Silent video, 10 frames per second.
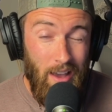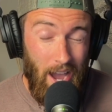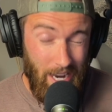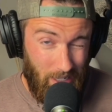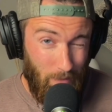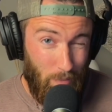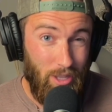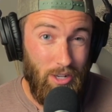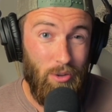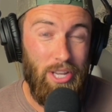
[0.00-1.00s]
I
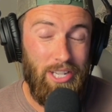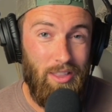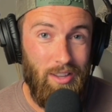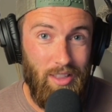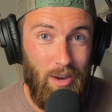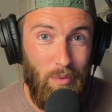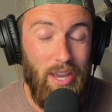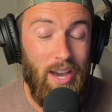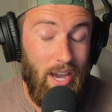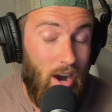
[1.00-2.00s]
typically don't like to think that way.
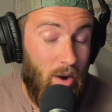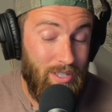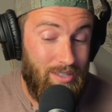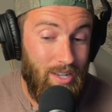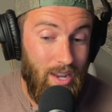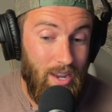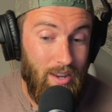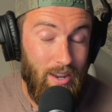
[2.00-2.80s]
I always say